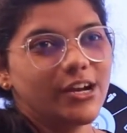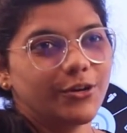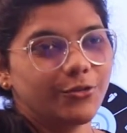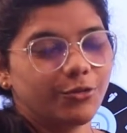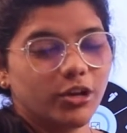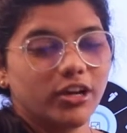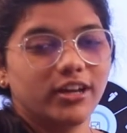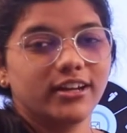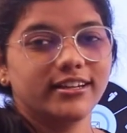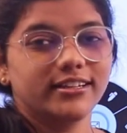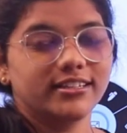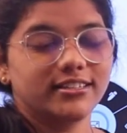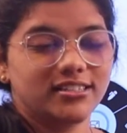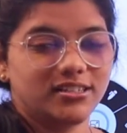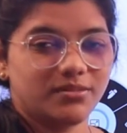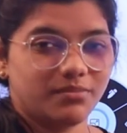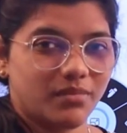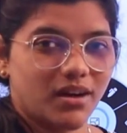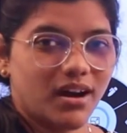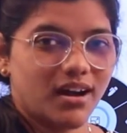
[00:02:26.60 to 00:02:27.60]
really
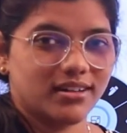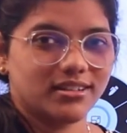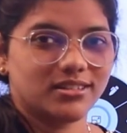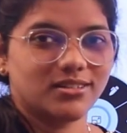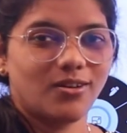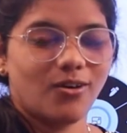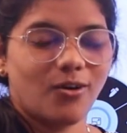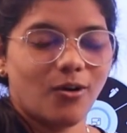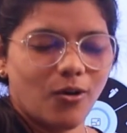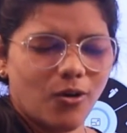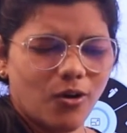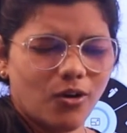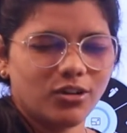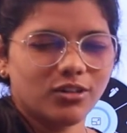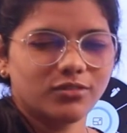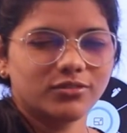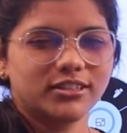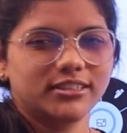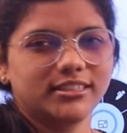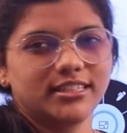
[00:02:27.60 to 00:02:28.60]
demands all
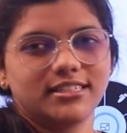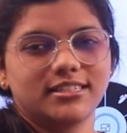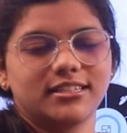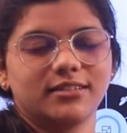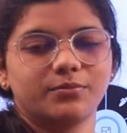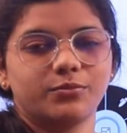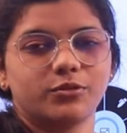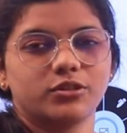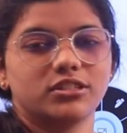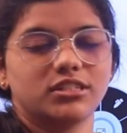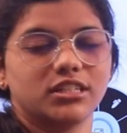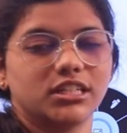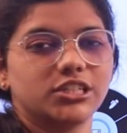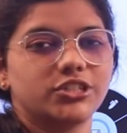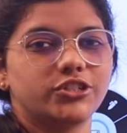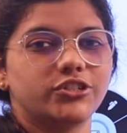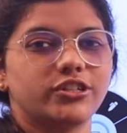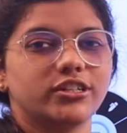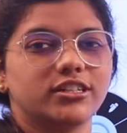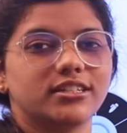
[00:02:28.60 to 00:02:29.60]
of the testing
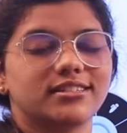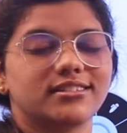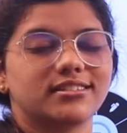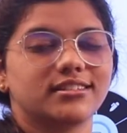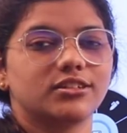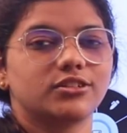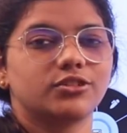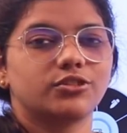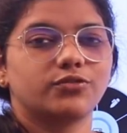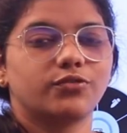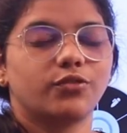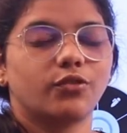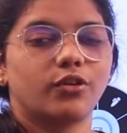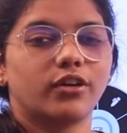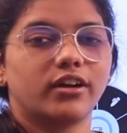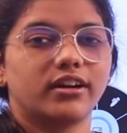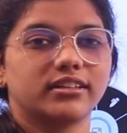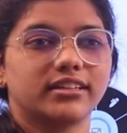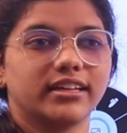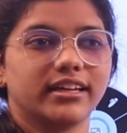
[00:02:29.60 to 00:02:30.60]
procedures
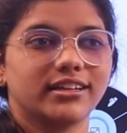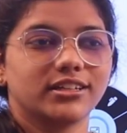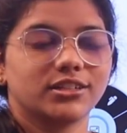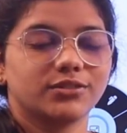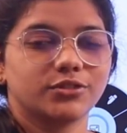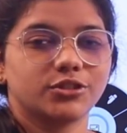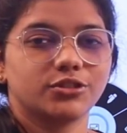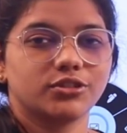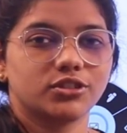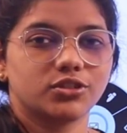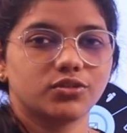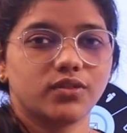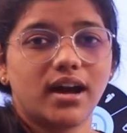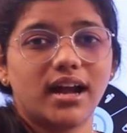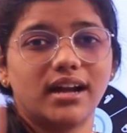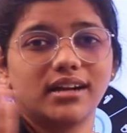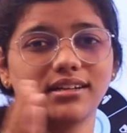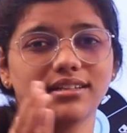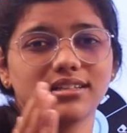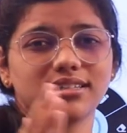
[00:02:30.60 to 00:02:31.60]
for the individual to
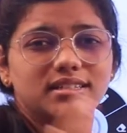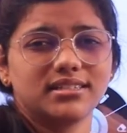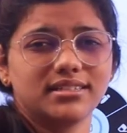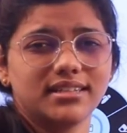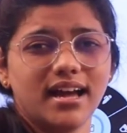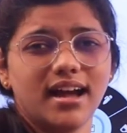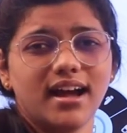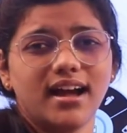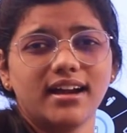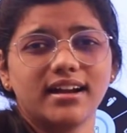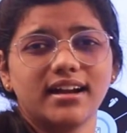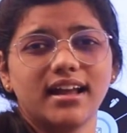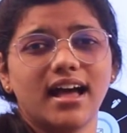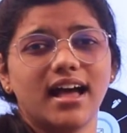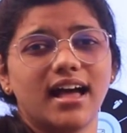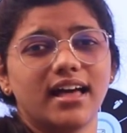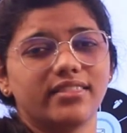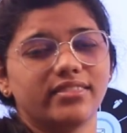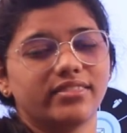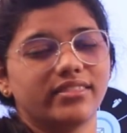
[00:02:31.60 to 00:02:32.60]
understand
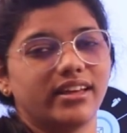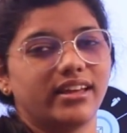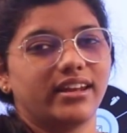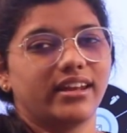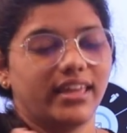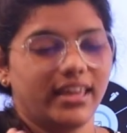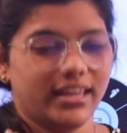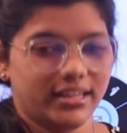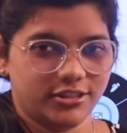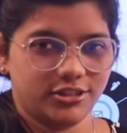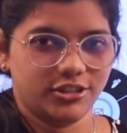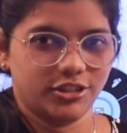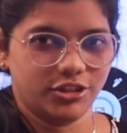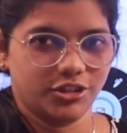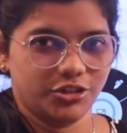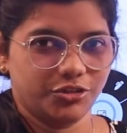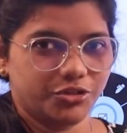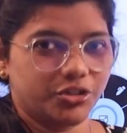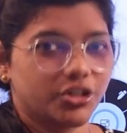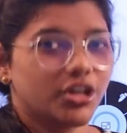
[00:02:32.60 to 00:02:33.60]
and then
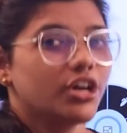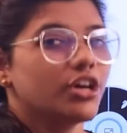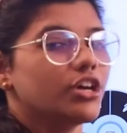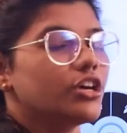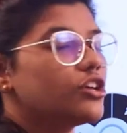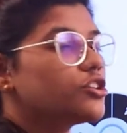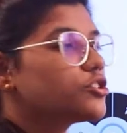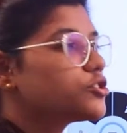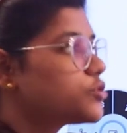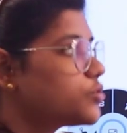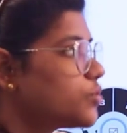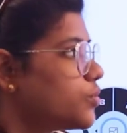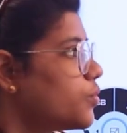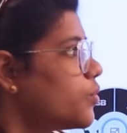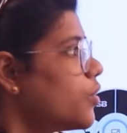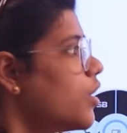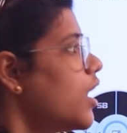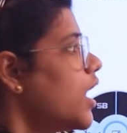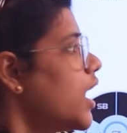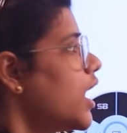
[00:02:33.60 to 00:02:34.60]
execute.
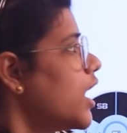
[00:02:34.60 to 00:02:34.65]
So